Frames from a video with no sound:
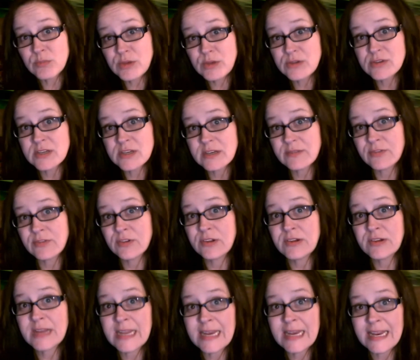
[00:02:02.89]
music for their
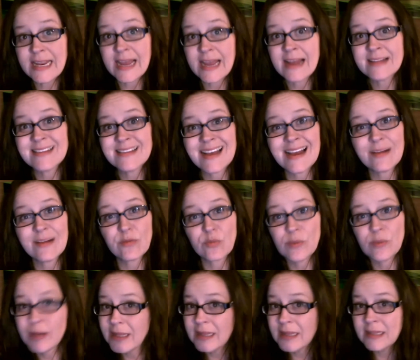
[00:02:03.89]
kitty cats. I
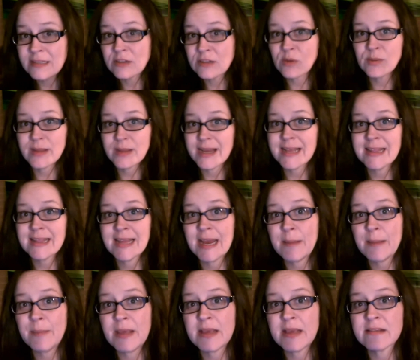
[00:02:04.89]
really don't like
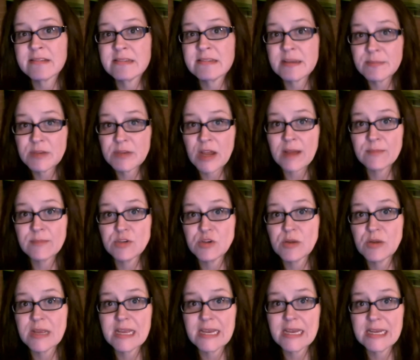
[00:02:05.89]
that because sometimes you
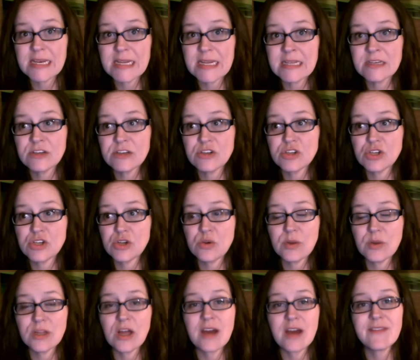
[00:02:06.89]
can get
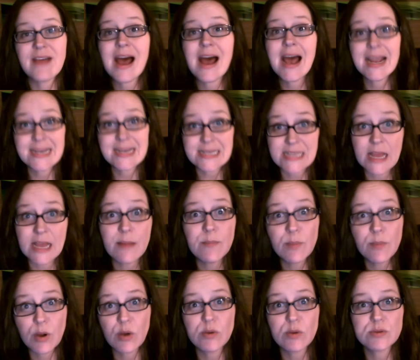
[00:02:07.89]
into a lot of high
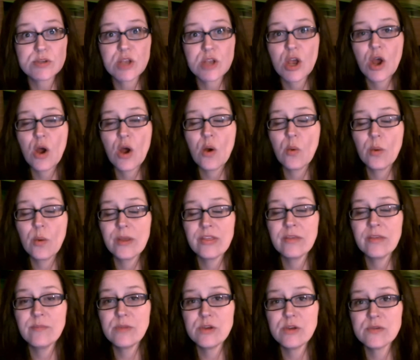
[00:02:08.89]
tempos with
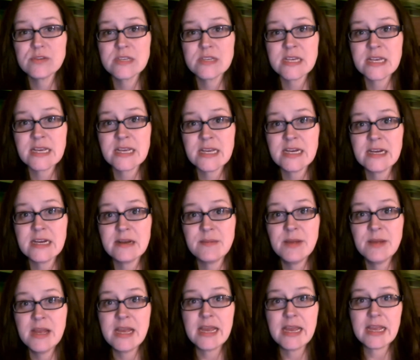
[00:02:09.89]
the music.
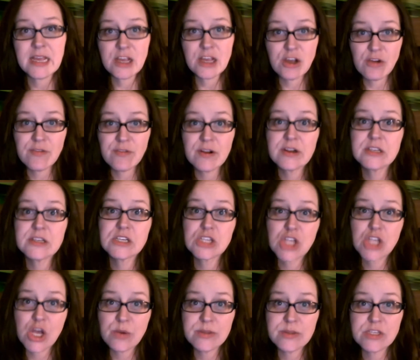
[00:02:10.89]
It can go very
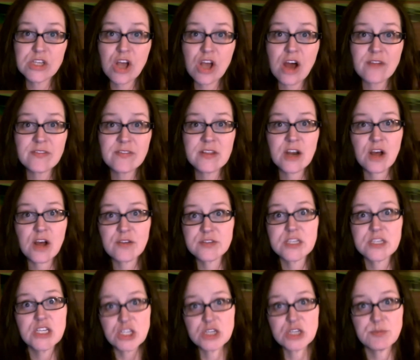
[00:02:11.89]
slow and soft, and then all of a
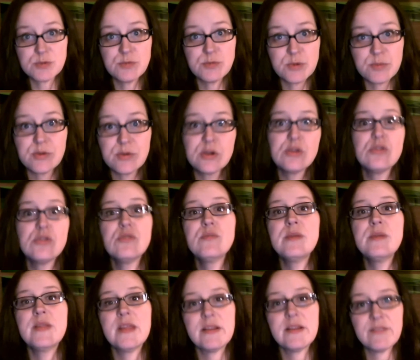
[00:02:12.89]
sudden just boom, boom, boom,
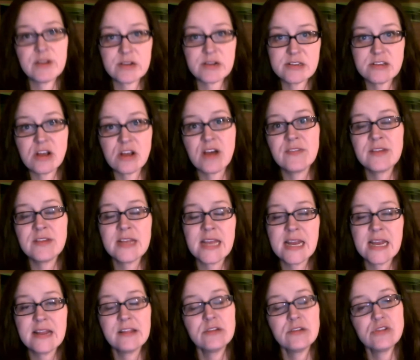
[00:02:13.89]
and then very soft
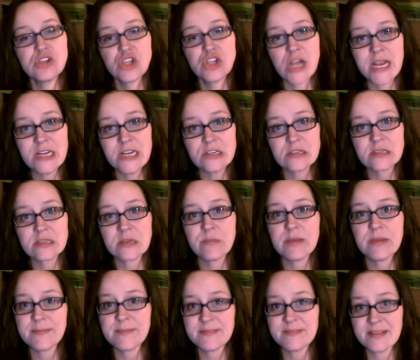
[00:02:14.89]
again. And those changes can
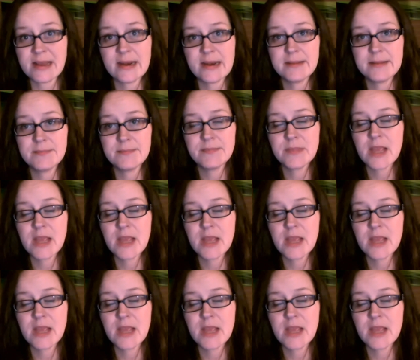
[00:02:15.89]
be upsetting.